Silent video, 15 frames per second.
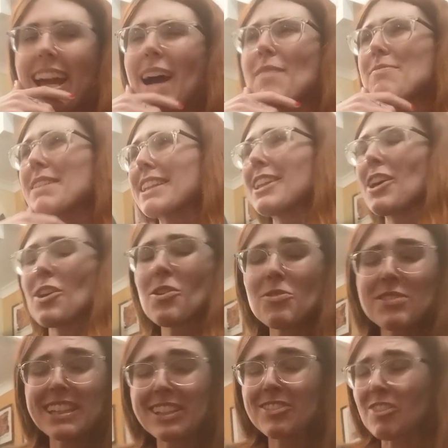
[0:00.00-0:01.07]
Absolutely.
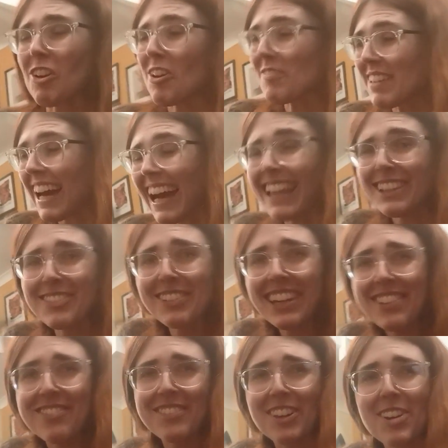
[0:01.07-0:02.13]
Who describes a Halloween